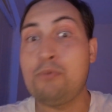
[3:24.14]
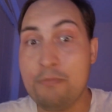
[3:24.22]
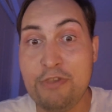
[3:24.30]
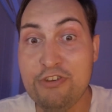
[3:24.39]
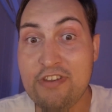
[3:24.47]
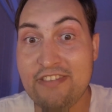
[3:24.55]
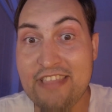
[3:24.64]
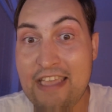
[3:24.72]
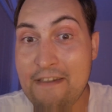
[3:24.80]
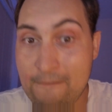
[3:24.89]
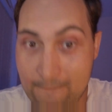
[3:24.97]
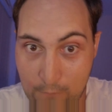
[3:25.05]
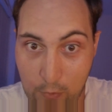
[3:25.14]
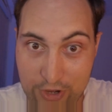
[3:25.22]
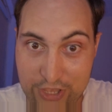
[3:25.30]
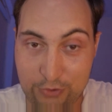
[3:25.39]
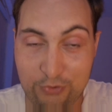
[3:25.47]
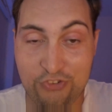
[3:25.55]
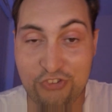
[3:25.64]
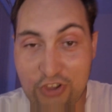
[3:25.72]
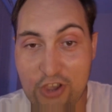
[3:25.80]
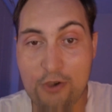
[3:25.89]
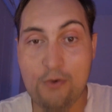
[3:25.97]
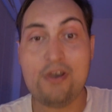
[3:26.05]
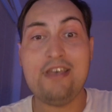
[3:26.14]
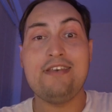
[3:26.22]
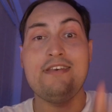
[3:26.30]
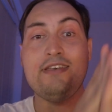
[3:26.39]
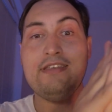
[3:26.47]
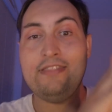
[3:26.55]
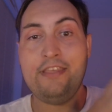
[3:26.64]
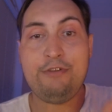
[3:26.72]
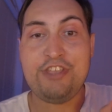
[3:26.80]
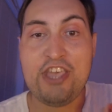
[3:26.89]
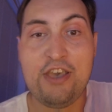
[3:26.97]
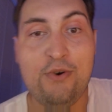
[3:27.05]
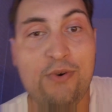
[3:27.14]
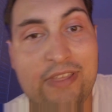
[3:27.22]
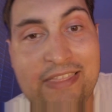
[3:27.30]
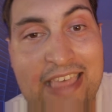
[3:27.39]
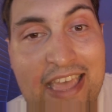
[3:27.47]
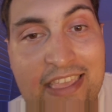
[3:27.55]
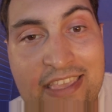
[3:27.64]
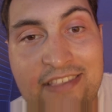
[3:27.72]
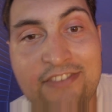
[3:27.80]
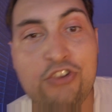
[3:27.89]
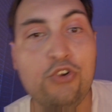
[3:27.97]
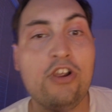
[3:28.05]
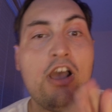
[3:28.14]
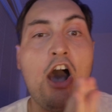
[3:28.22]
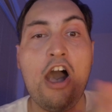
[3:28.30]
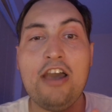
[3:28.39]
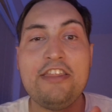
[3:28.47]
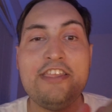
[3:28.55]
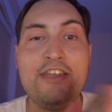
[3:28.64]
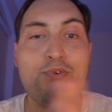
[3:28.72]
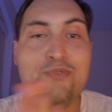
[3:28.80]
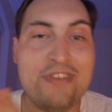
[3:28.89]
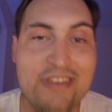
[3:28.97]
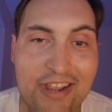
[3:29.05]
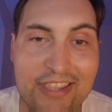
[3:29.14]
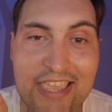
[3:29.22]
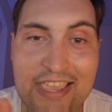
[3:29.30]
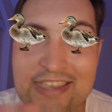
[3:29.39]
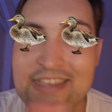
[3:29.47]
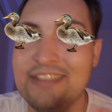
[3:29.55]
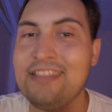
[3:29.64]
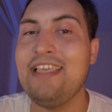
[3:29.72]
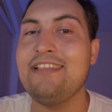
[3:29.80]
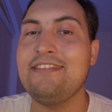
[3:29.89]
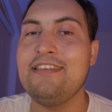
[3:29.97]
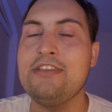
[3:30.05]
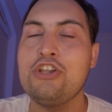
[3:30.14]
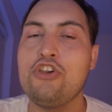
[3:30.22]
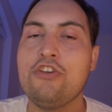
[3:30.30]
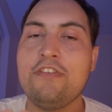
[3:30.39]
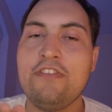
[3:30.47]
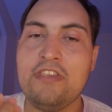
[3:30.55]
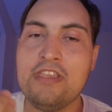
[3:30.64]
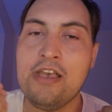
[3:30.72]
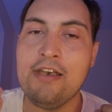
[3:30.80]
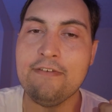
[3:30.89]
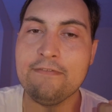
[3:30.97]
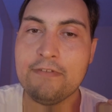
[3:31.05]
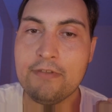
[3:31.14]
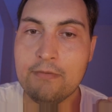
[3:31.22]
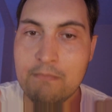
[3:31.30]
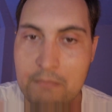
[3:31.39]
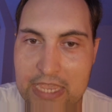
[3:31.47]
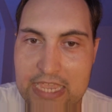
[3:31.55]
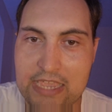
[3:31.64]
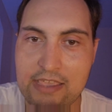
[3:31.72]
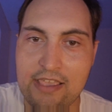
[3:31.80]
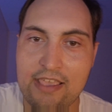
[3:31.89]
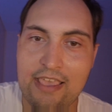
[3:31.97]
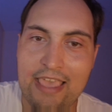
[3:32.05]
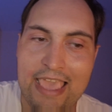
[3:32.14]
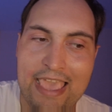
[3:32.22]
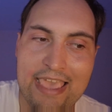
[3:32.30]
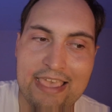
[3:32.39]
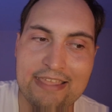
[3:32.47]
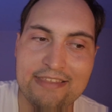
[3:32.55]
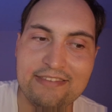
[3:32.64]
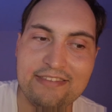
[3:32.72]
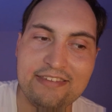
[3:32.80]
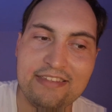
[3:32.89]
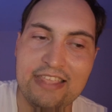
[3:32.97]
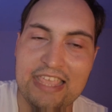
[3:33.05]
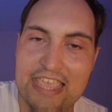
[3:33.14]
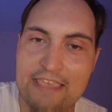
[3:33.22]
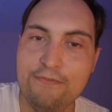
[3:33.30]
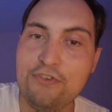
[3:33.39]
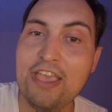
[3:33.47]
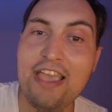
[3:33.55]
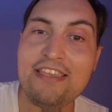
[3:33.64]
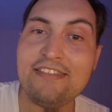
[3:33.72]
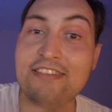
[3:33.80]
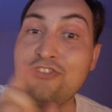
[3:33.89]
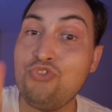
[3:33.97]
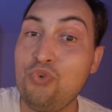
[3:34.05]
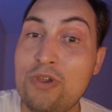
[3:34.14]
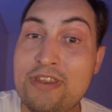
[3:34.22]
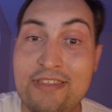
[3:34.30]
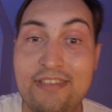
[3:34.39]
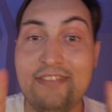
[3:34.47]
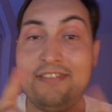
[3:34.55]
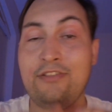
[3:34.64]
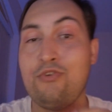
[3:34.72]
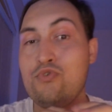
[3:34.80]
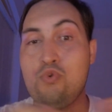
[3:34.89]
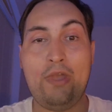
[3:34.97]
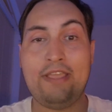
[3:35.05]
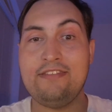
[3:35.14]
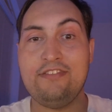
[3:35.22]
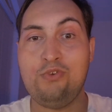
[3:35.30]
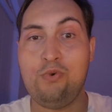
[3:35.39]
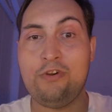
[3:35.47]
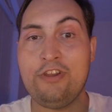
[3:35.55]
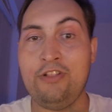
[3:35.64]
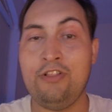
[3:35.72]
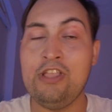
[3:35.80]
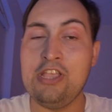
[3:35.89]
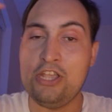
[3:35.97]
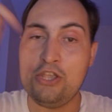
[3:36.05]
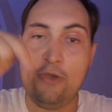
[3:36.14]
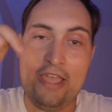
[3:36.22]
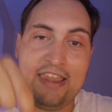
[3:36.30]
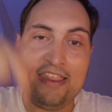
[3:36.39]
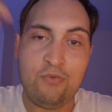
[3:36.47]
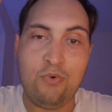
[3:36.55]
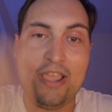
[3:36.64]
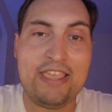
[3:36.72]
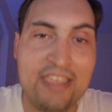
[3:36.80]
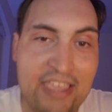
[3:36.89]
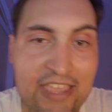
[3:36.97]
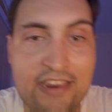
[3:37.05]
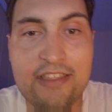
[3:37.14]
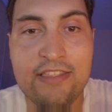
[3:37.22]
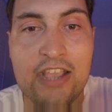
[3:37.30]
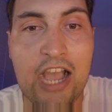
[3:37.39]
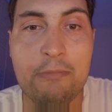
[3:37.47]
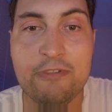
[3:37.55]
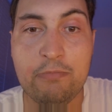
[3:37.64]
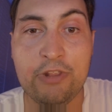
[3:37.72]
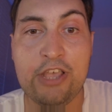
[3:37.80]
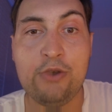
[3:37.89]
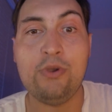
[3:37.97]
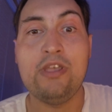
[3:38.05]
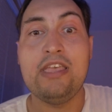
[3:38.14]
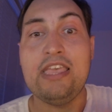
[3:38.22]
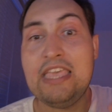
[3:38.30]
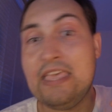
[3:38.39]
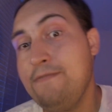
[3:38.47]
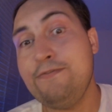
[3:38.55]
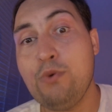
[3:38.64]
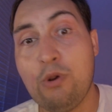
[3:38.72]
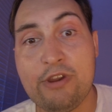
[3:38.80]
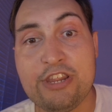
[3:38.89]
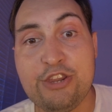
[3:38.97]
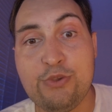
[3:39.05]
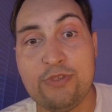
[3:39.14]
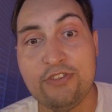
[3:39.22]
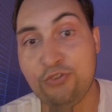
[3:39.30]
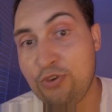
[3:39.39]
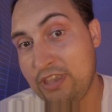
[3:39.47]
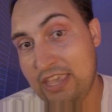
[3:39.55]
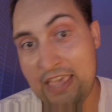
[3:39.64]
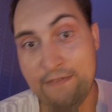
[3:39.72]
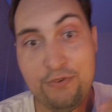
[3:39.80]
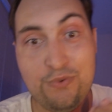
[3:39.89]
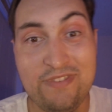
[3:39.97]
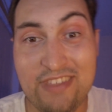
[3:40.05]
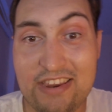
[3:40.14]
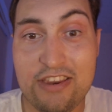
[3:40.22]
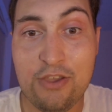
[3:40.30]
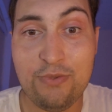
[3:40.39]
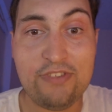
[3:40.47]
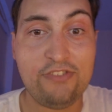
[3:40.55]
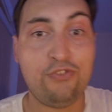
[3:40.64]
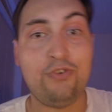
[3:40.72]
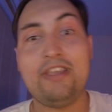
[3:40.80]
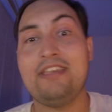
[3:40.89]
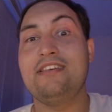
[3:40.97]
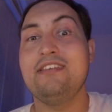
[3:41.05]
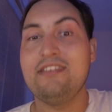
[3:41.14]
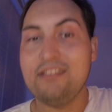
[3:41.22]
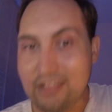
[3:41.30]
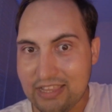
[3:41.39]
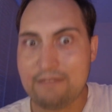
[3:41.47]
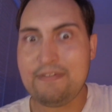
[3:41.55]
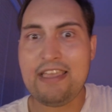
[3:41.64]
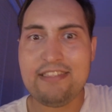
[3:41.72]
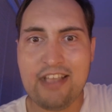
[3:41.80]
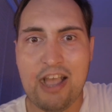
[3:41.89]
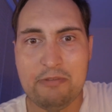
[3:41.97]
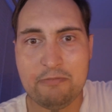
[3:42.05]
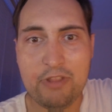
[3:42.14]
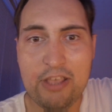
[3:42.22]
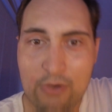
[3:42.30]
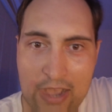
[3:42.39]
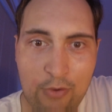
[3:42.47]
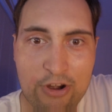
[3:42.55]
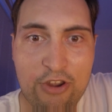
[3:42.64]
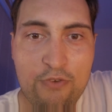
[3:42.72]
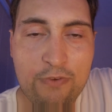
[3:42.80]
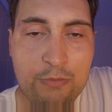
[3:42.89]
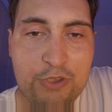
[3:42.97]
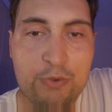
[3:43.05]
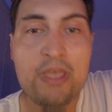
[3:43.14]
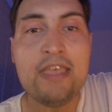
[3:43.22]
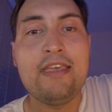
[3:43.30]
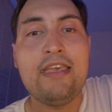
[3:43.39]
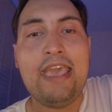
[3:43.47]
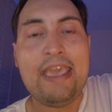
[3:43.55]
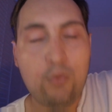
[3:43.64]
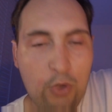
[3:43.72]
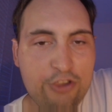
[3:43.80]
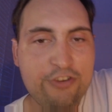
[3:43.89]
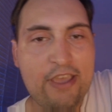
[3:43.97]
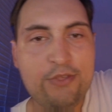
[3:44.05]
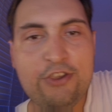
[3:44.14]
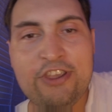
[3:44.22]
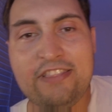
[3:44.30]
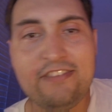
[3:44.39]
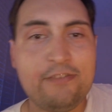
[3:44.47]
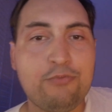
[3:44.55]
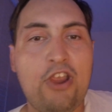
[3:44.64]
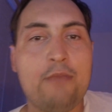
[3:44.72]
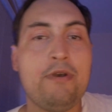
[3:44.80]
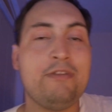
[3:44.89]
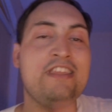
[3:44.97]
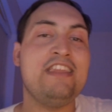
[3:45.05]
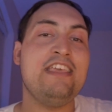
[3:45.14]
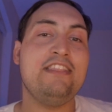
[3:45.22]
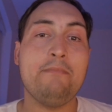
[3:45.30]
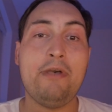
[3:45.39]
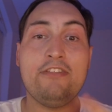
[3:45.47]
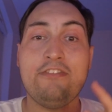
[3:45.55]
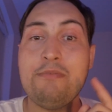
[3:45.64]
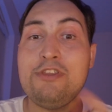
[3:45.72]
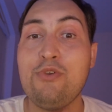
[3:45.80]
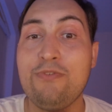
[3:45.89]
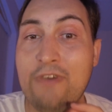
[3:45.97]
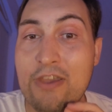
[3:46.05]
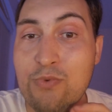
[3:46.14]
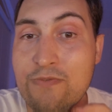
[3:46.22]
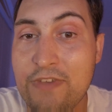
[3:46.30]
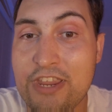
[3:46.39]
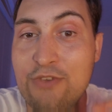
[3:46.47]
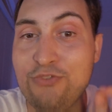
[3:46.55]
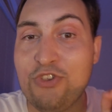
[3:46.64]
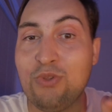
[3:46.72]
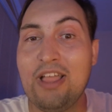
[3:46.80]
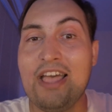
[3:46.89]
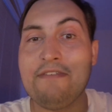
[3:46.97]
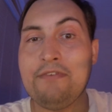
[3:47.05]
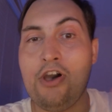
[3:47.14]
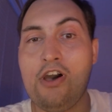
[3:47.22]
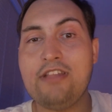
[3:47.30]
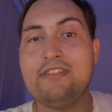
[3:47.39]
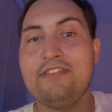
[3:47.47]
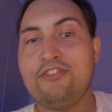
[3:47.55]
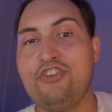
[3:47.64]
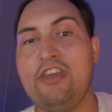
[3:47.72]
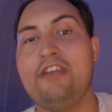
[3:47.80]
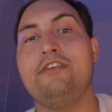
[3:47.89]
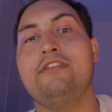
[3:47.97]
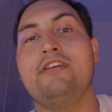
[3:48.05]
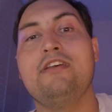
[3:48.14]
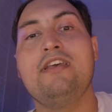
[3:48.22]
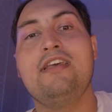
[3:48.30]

Premiere does that for you. So there we go. That is your audio ducking lesson courtesy of me. And if you guys enjoyed this little quick tutorial, go ahead and write in the comments below if you already knew this trick. If you didn't know this trick, leave that in the comments below. I want to know from you. And while you're down there, hit the subscribe button and hit the bell to be notified when videos go live on this channel.